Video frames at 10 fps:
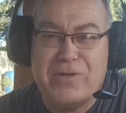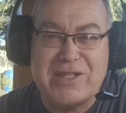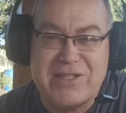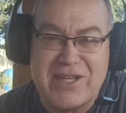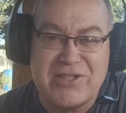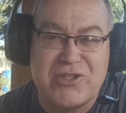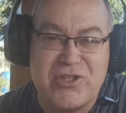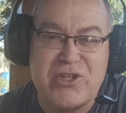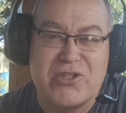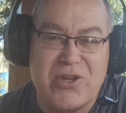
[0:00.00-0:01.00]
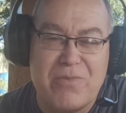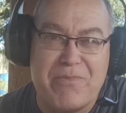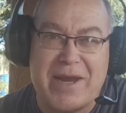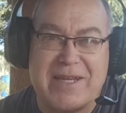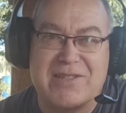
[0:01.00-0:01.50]
All of these things just
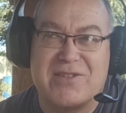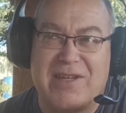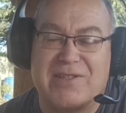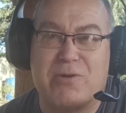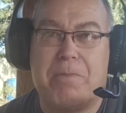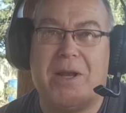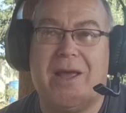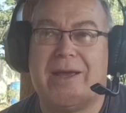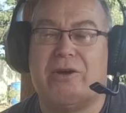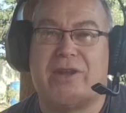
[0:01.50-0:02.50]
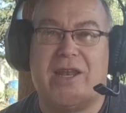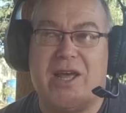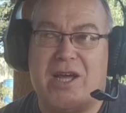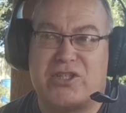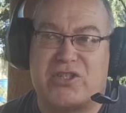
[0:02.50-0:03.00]
make sense. So applying it on a
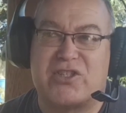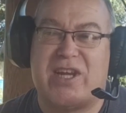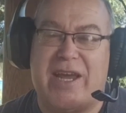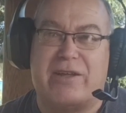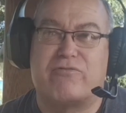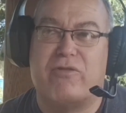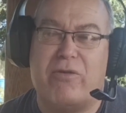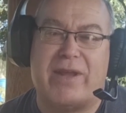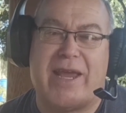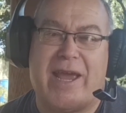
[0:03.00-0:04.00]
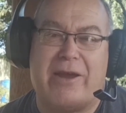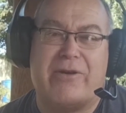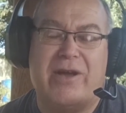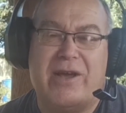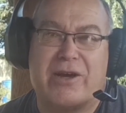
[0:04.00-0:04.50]
larger scale, rolling it
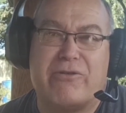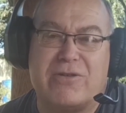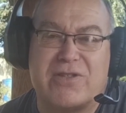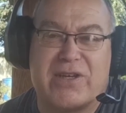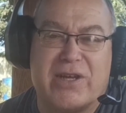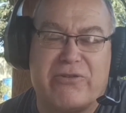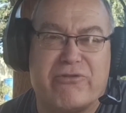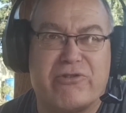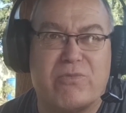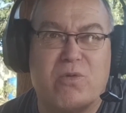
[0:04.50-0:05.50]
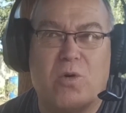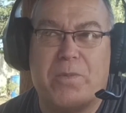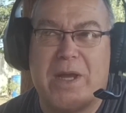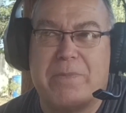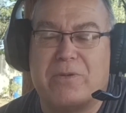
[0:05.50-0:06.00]
out across the country to
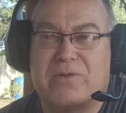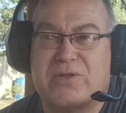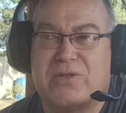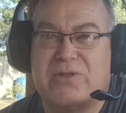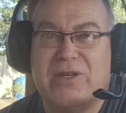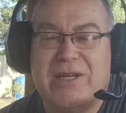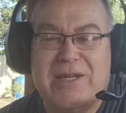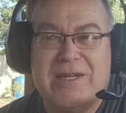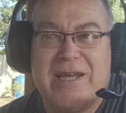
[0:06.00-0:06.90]
more people, to